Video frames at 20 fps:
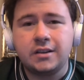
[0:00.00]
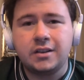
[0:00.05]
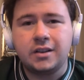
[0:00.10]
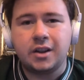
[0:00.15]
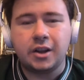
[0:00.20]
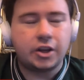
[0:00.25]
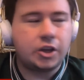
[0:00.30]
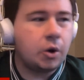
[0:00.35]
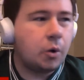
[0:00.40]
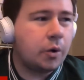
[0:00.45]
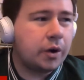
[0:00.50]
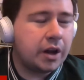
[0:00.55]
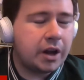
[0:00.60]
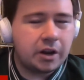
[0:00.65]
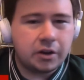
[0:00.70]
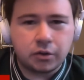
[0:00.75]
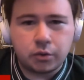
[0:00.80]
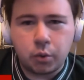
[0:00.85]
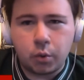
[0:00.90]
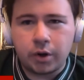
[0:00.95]
Like going
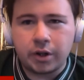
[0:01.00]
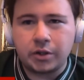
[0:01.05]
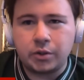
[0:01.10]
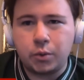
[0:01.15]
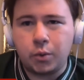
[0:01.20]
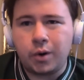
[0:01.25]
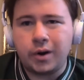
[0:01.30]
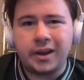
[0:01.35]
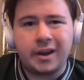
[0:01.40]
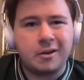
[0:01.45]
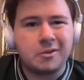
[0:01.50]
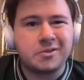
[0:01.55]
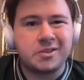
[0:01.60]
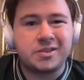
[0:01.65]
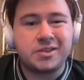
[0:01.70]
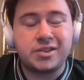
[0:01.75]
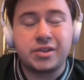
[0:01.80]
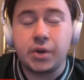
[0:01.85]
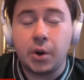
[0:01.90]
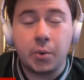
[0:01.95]
into 2020, I was
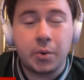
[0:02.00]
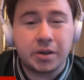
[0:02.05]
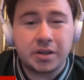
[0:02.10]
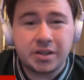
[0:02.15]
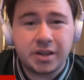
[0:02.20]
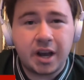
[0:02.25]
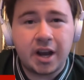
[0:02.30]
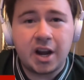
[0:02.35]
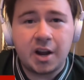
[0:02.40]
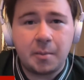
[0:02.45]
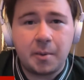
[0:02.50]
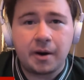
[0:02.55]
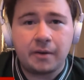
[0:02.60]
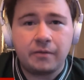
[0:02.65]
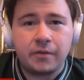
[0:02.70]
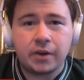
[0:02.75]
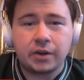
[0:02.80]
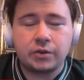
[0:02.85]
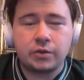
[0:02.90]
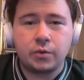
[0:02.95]
so excited about
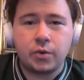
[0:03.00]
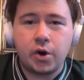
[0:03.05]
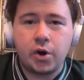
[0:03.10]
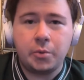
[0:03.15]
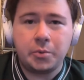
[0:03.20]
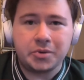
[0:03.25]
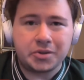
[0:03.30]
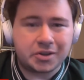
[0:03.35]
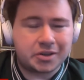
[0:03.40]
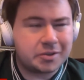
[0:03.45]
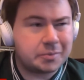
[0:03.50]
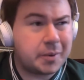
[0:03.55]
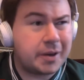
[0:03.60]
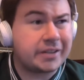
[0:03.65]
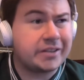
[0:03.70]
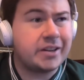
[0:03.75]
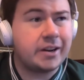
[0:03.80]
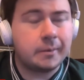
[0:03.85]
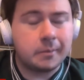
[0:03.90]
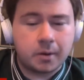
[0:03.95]
Victor Robles,
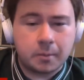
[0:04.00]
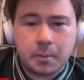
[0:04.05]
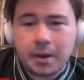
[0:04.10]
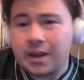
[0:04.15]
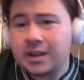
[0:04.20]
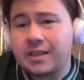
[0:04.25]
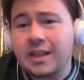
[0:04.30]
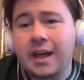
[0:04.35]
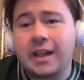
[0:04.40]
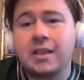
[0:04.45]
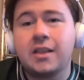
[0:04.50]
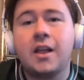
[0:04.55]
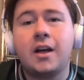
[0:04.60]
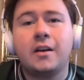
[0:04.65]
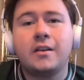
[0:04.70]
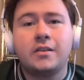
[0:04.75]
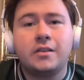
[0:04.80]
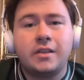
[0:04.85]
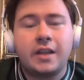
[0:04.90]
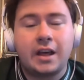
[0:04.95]
expecting him to make that
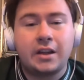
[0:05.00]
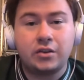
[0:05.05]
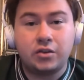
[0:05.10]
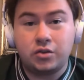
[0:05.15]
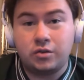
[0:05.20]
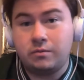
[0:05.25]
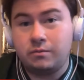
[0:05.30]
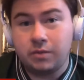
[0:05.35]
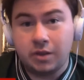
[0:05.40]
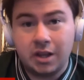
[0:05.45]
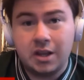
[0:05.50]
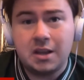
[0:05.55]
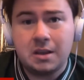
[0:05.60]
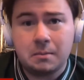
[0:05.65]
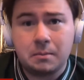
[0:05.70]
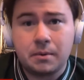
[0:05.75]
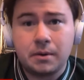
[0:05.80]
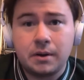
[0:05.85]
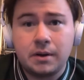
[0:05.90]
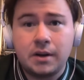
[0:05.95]

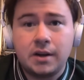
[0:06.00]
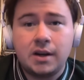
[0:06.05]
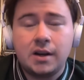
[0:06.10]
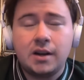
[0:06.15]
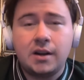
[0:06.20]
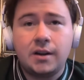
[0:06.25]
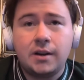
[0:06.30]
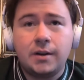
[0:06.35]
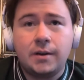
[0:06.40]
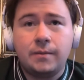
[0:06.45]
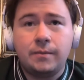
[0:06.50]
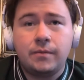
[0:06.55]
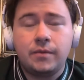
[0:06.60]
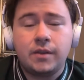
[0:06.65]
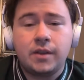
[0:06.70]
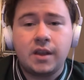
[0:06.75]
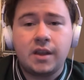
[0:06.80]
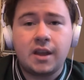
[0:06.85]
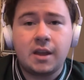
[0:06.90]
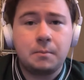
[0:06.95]
leap.
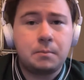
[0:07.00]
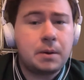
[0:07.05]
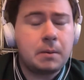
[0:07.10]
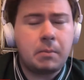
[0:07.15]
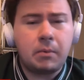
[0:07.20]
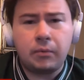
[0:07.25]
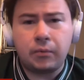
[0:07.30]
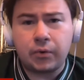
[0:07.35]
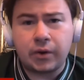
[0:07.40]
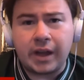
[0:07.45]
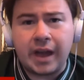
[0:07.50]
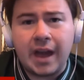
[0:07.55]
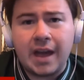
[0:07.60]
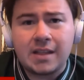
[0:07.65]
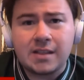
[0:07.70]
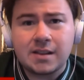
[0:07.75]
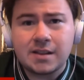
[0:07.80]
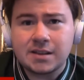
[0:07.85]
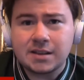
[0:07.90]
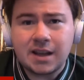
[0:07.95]
And people
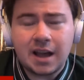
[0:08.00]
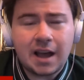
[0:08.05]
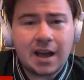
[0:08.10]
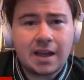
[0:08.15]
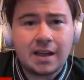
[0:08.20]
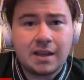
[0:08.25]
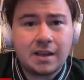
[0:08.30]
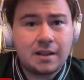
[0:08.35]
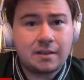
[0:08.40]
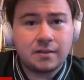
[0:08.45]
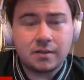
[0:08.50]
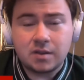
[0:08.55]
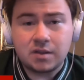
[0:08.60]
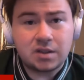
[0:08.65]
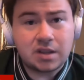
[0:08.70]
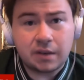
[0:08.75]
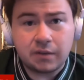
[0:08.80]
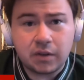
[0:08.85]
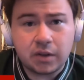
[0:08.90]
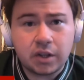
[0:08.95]
forget this guy,
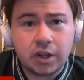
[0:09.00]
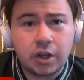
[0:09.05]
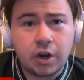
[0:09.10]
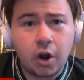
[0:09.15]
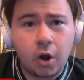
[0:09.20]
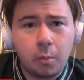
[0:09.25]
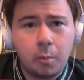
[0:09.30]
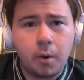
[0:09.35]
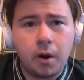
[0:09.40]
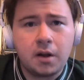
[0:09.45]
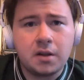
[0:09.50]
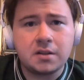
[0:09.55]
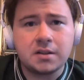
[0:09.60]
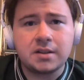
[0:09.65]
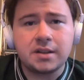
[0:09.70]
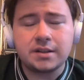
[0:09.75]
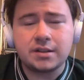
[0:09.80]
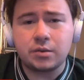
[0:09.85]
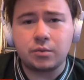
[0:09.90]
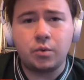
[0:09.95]
17 home
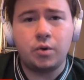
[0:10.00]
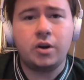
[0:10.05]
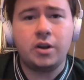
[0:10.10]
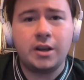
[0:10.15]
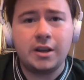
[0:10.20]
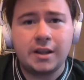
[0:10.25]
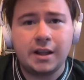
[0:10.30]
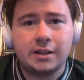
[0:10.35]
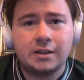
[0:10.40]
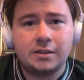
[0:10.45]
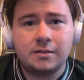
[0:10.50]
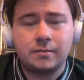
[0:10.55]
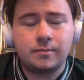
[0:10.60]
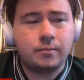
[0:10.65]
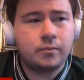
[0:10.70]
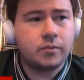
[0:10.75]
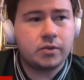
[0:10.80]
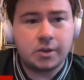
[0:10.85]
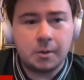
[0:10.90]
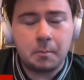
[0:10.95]
runs as a rookie. That's
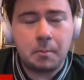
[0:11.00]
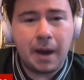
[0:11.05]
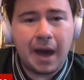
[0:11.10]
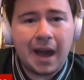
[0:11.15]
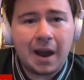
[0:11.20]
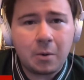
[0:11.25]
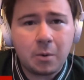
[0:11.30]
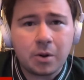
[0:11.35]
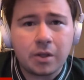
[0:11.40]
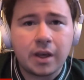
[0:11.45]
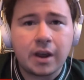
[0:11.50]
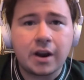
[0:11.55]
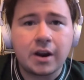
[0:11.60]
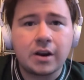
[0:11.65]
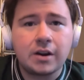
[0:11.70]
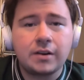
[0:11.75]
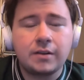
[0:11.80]
some power there.